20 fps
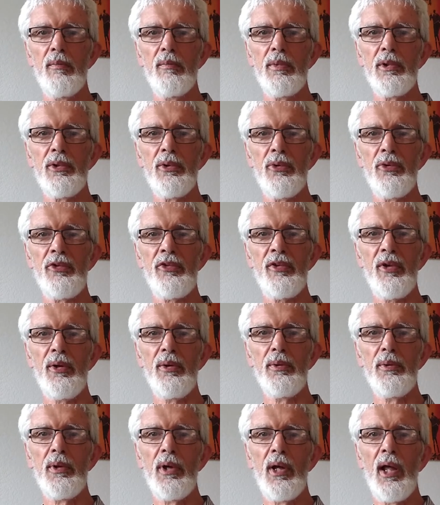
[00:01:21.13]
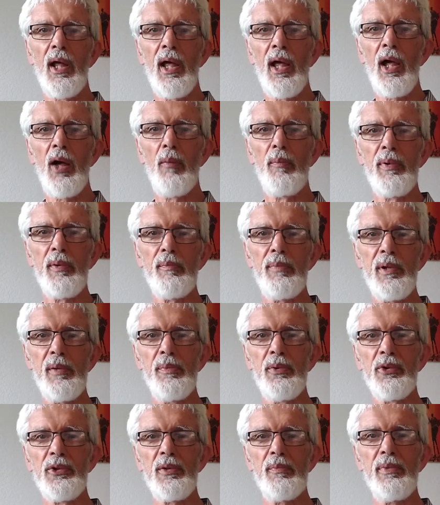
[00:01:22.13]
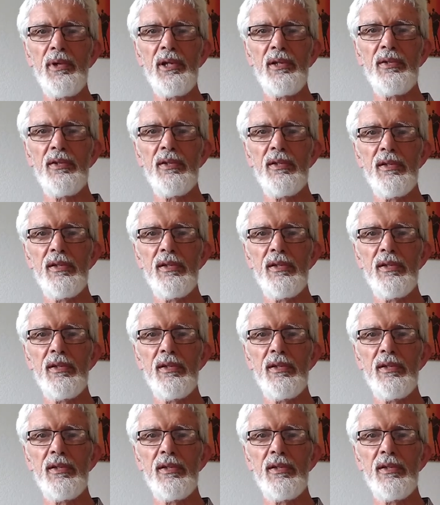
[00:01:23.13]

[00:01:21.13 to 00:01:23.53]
but also helping people to be